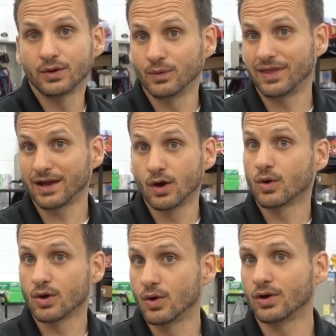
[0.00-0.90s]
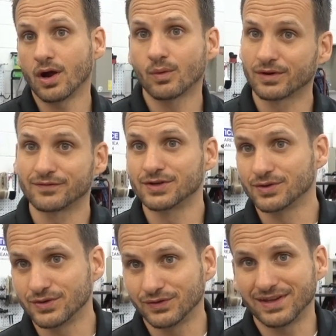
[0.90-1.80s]
it with Echo or O&R, whatever
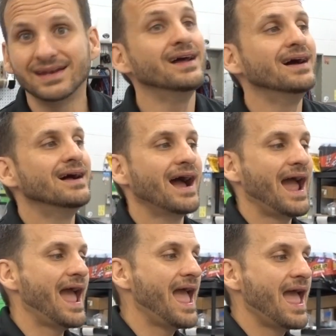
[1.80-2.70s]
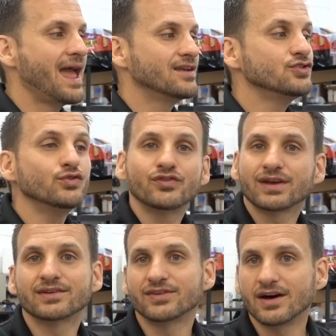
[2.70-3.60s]
you're using, and use
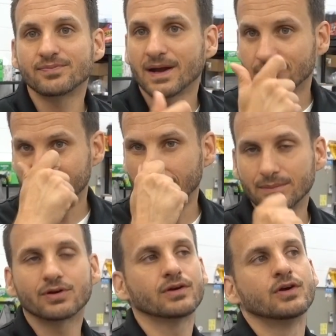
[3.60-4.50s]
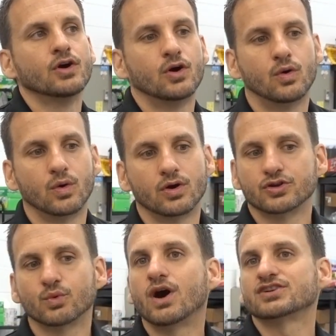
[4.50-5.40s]
like a soft microfiber or
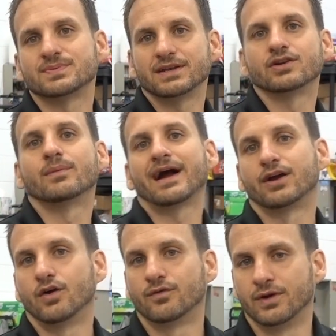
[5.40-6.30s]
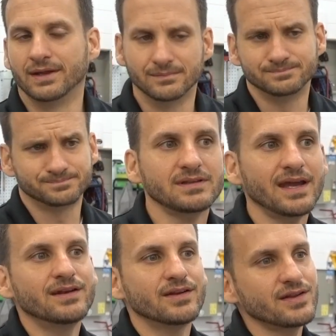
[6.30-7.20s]
your wash mitt and go back over it.
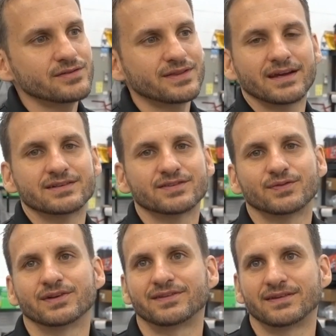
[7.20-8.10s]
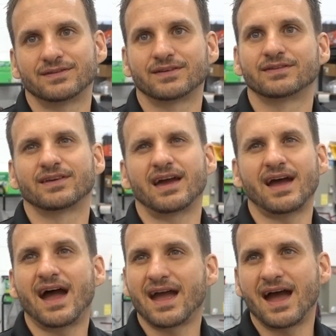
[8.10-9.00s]
And another thing I just want to say is, because
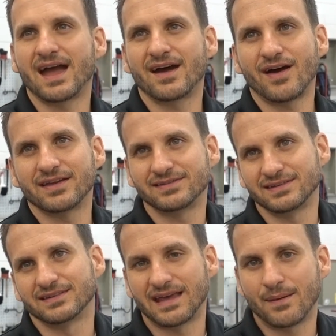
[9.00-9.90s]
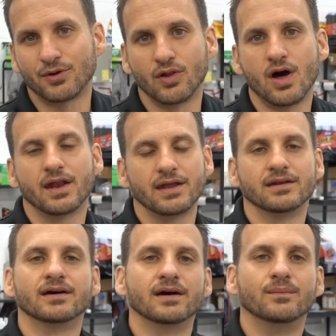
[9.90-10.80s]
I see this happen a lot,
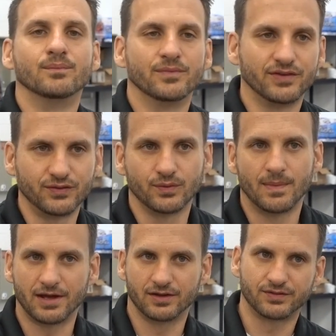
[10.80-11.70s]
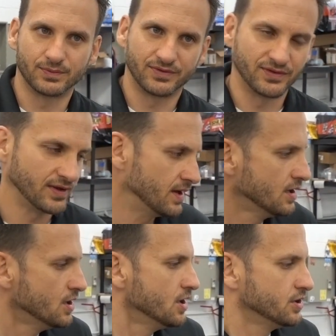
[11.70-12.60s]
and this is with my customers, is that,
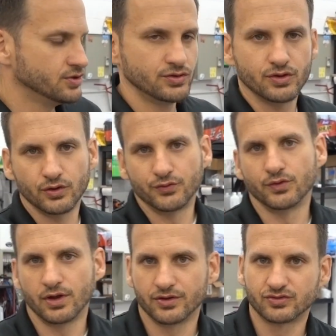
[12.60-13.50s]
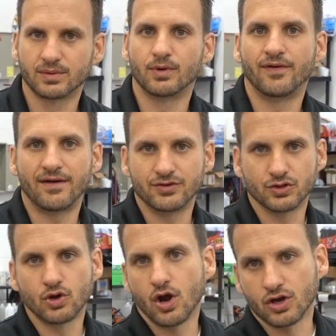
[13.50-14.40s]
you know, you go through all the trouble of having
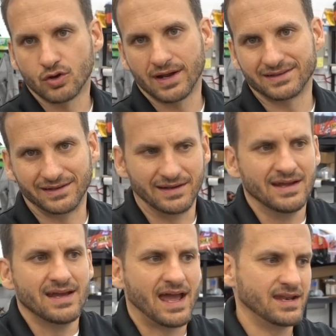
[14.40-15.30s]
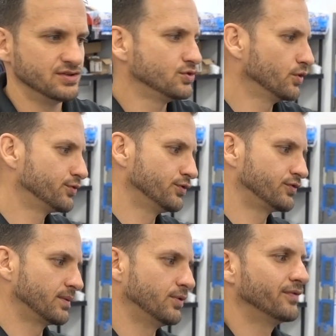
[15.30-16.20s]
your car corrected, and you go through the
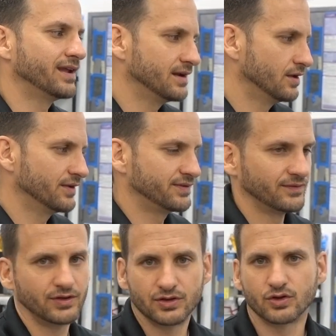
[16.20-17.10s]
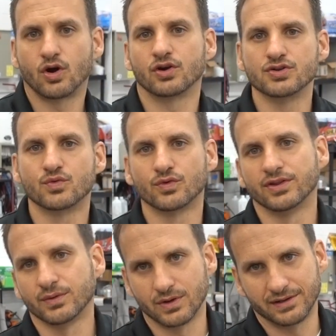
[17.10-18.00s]
trouble of getting all this stuff done to your car, and you
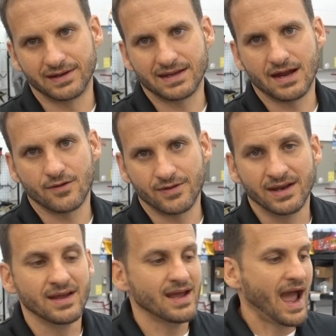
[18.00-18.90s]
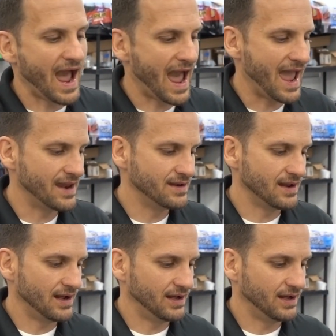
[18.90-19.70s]
really want to take care of it. And,